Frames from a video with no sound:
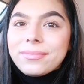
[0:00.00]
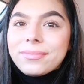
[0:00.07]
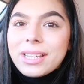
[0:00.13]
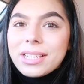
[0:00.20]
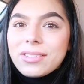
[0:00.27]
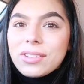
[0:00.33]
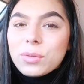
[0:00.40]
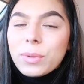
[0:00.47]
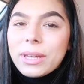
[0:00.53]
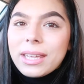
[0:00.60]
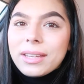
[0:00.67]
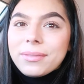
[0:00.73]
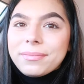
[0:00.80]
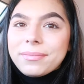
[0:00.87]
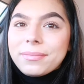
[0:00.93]
that's just
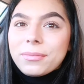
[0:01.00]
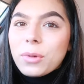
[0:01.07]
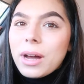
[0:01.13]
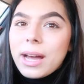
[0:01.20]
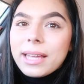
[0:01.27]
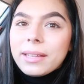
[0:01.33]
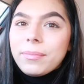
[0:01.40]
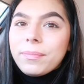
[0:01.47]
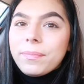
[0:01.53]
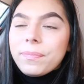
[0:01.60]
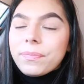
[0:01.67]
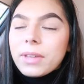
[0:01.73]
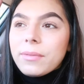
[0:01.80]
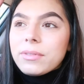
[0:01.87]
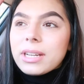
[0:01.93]
weird. Why?
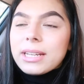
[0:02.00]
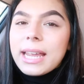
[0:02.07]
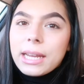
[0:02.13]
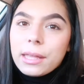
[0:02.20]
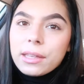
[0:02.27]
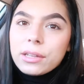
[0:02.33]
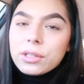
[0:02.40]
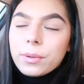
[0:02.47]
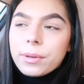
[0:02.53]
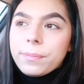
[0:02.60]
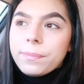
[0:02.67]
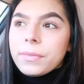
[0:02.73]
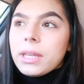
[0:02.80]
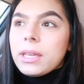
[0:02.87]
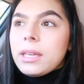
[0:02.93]
I haven't done anything to it.
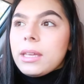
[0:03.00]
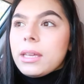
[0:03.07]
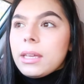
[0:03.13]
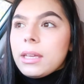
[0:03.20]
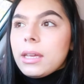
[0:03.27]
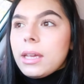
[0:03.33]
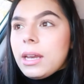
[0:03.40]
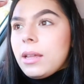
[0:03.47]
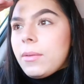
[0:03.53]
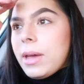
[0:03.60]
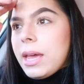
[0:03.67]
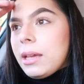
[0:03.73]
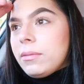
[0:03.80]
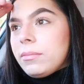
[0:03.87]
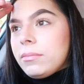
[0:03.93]

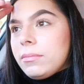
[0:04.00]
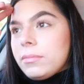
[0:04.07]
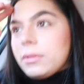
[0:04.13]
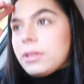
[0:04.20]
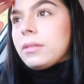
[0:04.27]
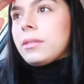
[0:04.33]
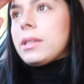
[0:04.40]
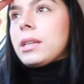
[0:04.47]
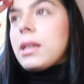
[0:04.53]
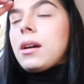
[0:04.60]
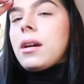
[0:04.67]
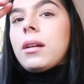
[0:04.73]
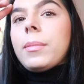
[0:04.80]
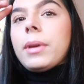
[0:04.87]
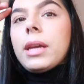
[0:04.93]
Anyway, oh, there's a
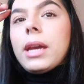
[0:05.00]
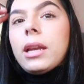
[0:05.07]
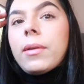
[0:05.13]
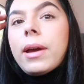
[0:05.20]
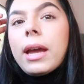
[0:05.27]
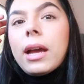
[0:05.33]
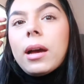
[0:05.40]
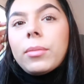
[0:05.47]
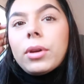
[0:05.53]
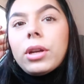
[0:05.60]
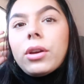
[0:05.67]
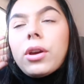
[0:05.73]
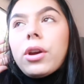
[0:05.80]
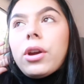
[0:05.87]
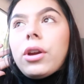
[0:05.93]
car coming. Anyway, I'm
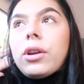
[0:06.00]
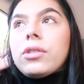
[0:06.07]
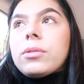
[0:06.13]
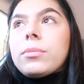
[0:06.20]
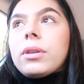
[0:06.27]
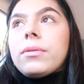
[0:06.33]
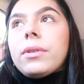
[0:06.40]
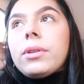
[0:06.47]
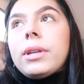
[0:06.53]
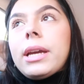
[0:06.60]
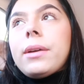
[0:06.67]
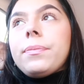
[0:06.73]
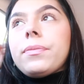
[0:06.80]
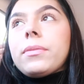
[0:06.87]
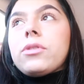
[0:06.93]
gonna go to Montville
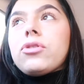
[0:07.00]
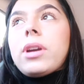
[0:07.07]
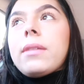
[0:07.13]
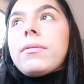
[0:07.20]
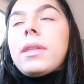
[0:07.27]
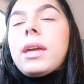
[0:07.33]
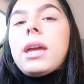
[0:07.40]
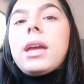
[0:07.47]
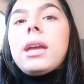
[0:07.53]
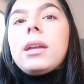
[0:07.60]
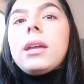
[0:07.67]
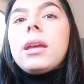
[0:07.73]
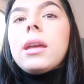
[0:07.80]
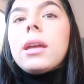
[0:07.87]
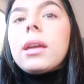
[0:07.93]
now, drive there,
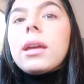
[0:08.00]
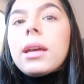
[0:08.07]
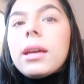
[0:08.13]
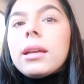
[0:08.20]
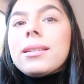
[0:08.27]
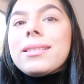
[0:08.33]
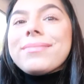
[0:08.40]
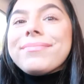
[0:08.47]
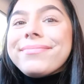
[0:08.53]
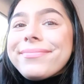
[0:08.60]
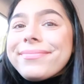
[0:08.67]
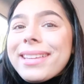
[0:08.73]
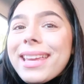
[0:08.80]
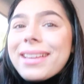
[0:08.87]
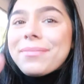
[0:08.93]
and
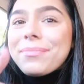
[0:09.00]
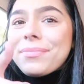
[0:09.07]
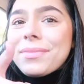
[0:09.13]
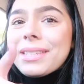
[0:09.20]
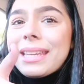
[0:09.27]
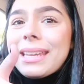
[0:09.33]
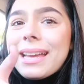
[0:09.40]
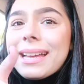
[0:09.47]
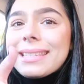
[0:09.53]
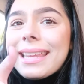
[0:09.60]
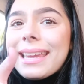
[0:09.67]
yeah, see you guys